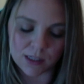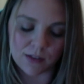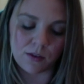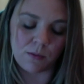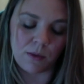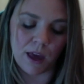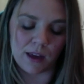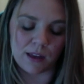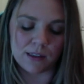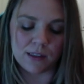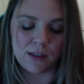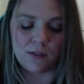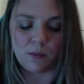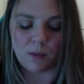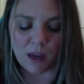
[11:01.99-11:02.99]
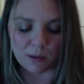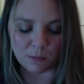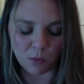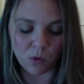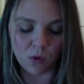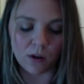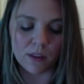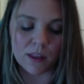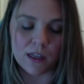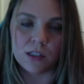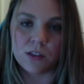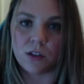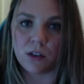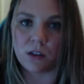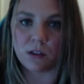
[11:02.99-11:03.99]
giving back. It's giving back more than it
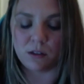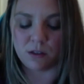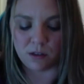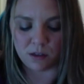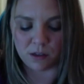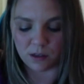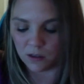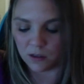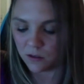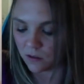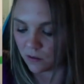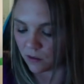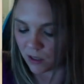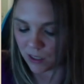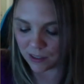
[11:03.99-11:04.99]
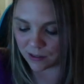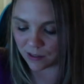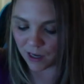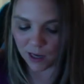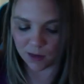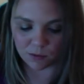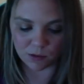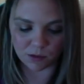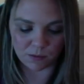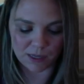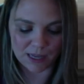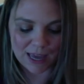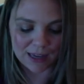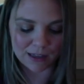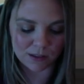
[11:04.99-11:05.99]
took. So this guy would
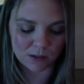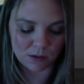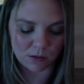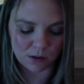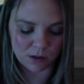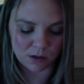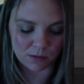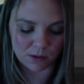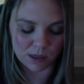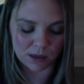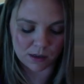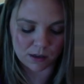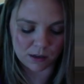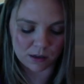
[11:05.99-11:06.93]
be exothermic,